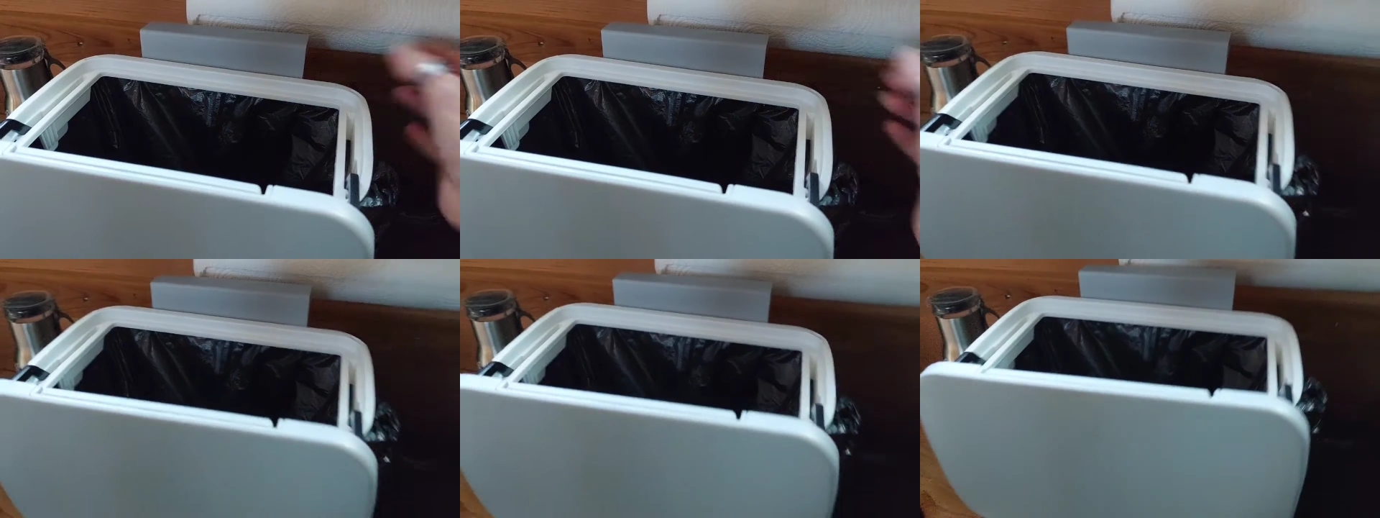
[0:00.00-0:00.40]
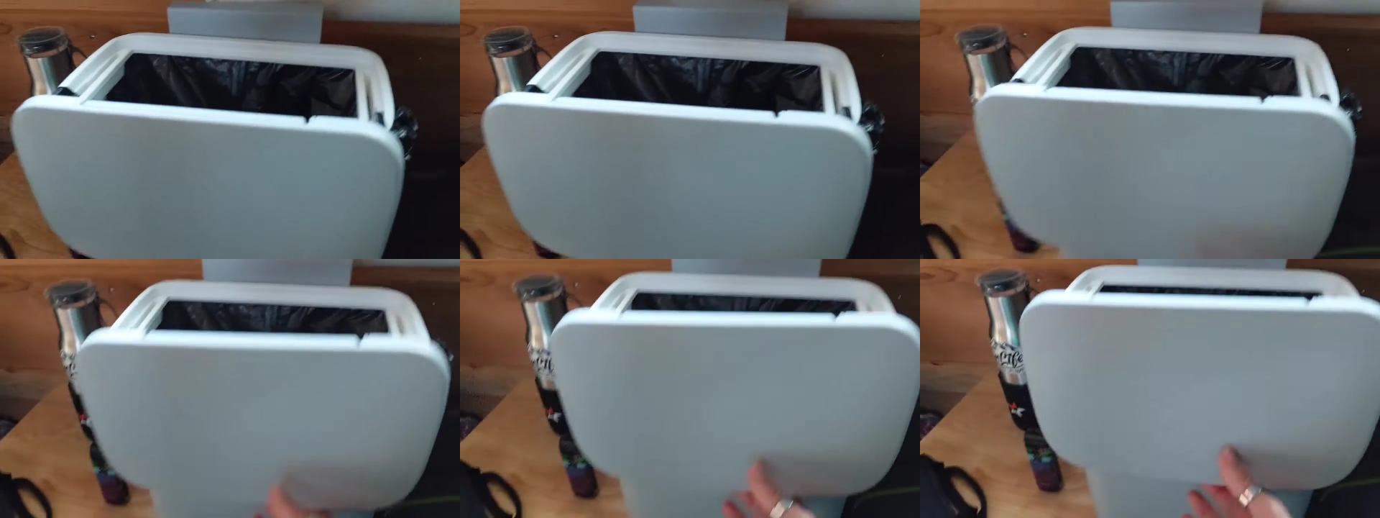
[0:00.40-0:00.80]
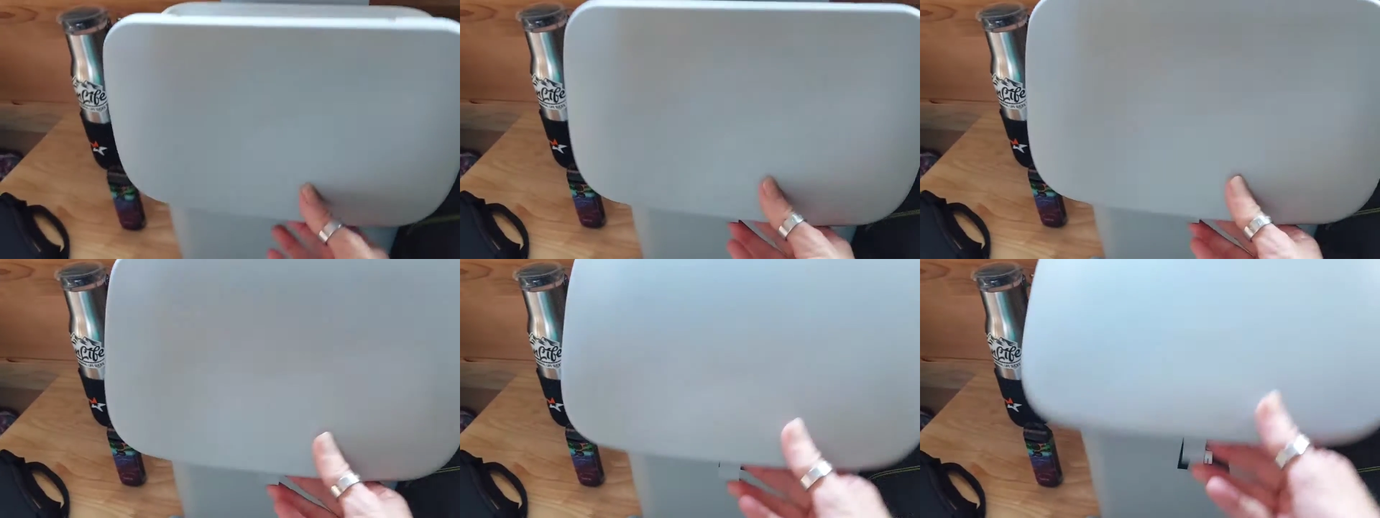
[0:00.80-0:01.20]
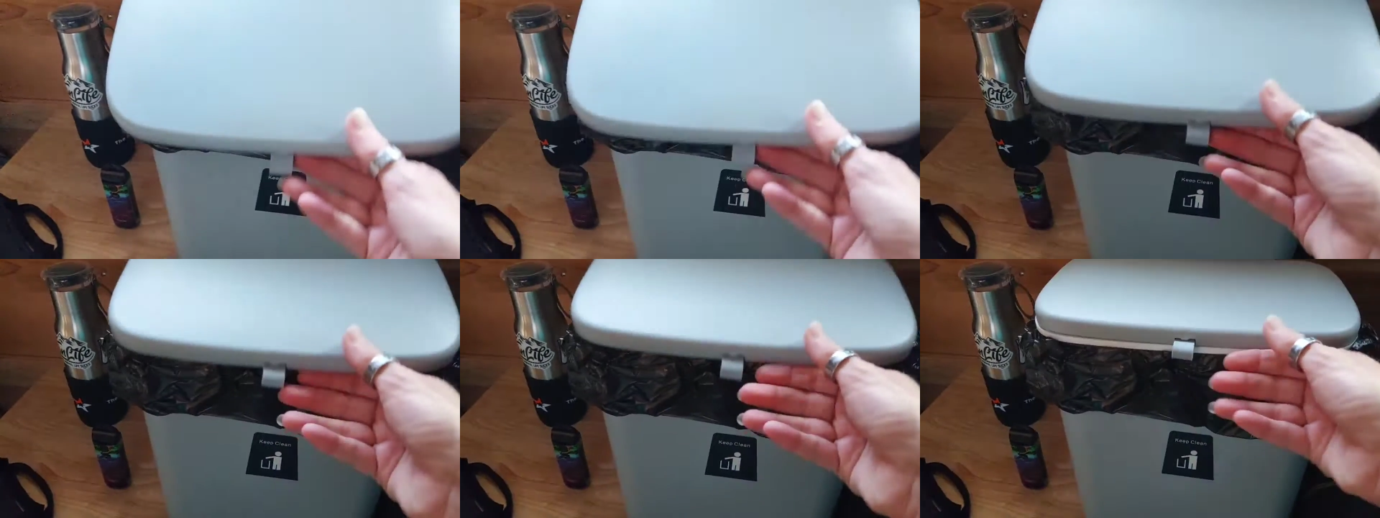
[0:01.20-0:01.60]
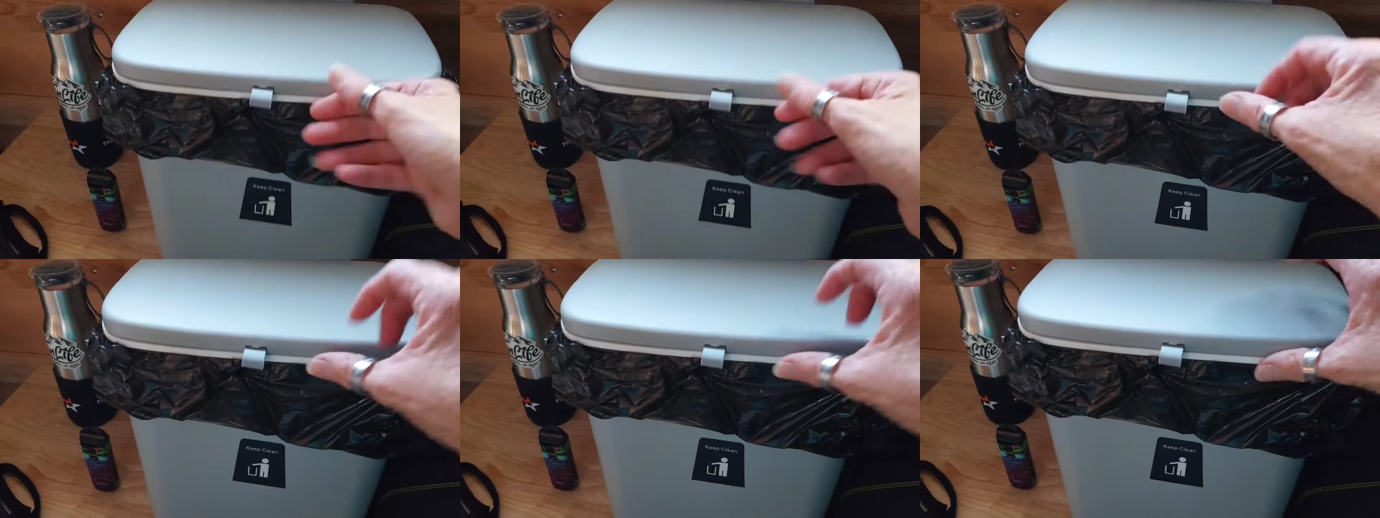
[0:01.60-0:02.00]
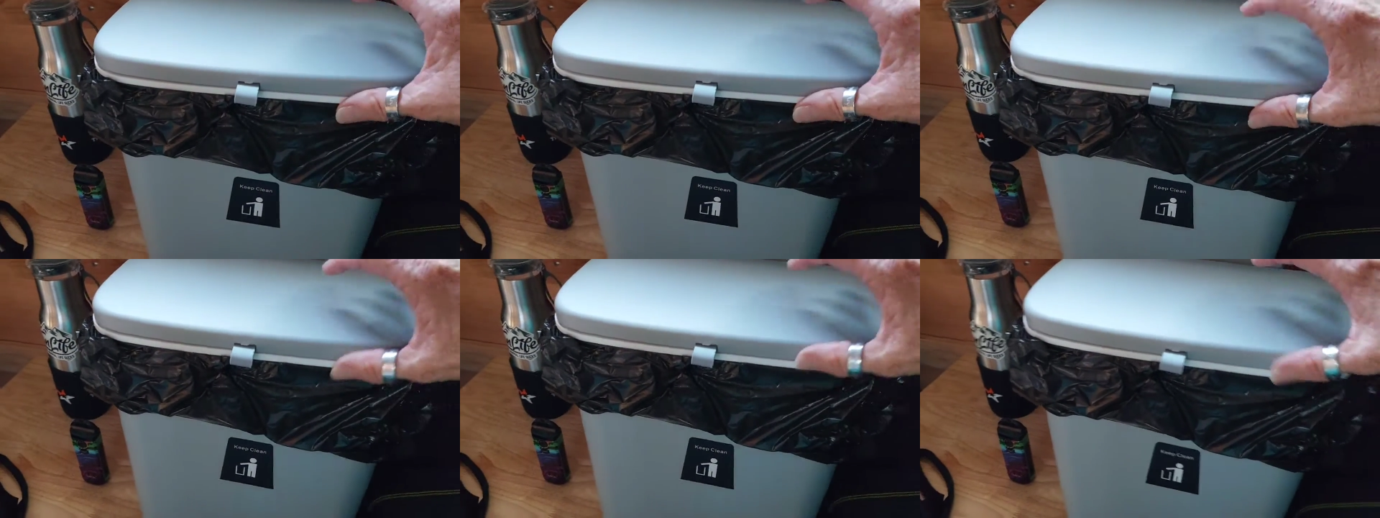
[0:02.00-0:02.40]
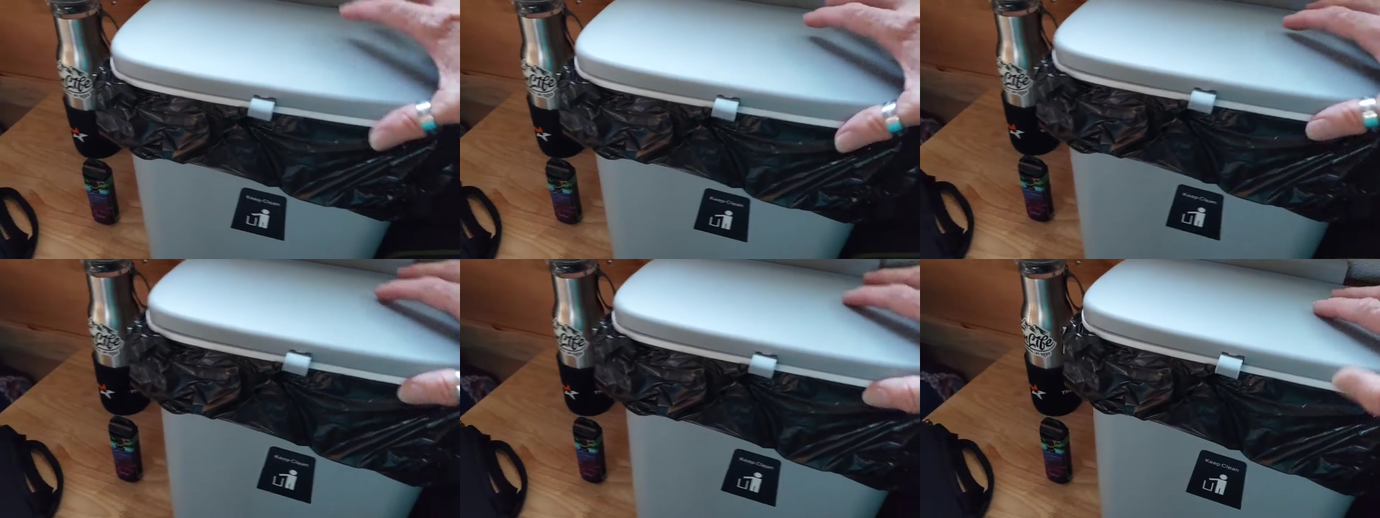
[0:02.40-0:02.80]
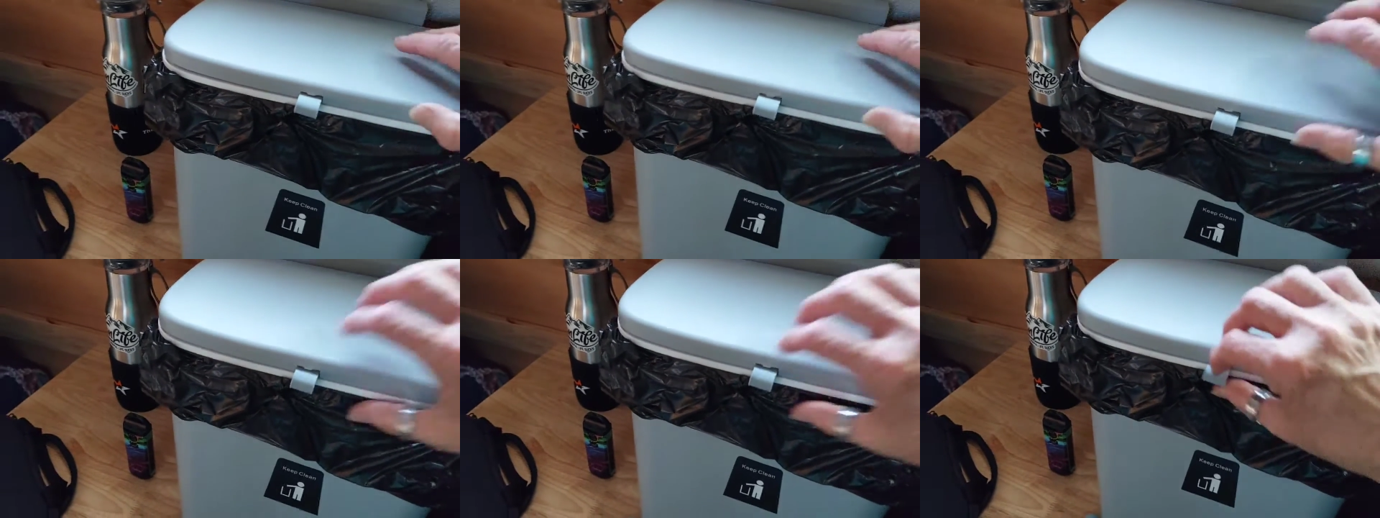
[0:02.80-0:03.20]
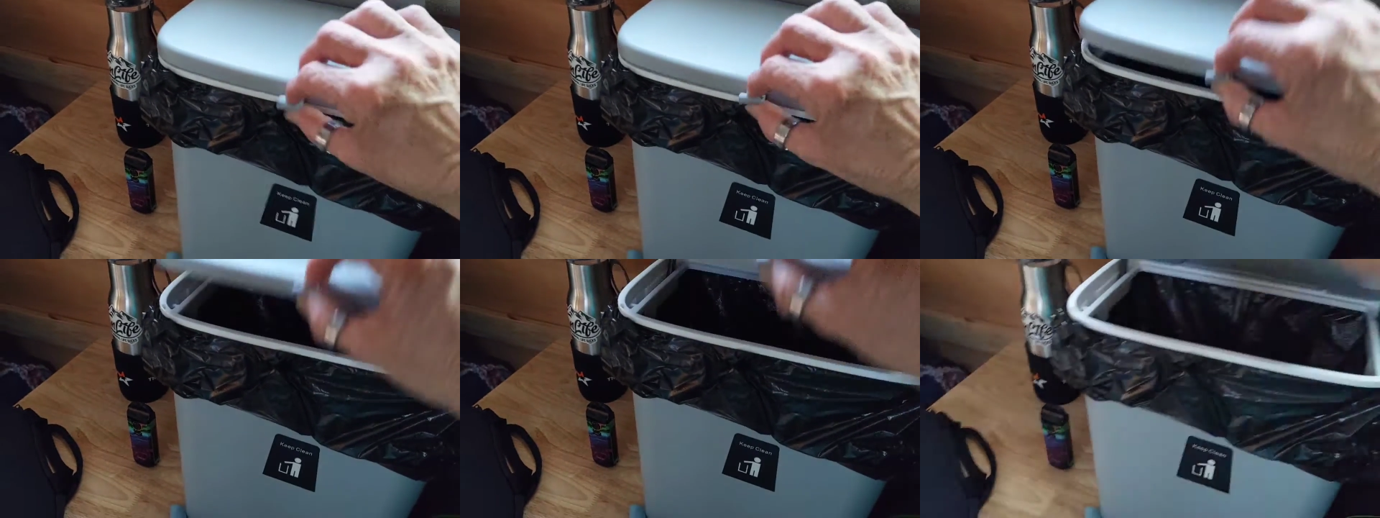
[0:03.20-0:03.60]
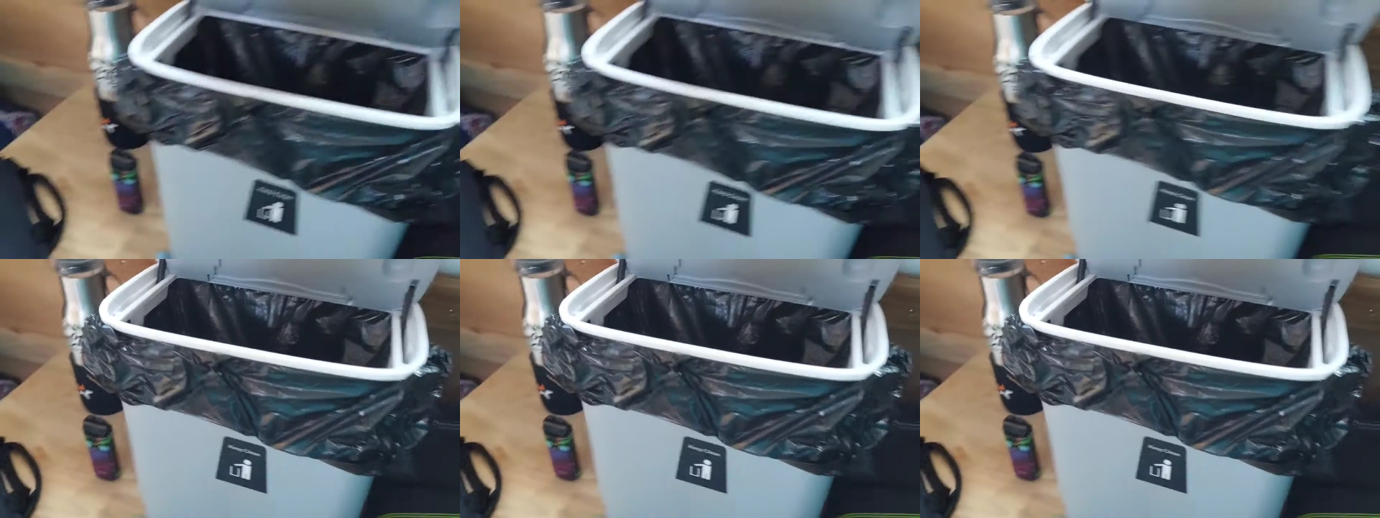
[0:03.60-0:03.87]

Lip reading: (no speaker visible)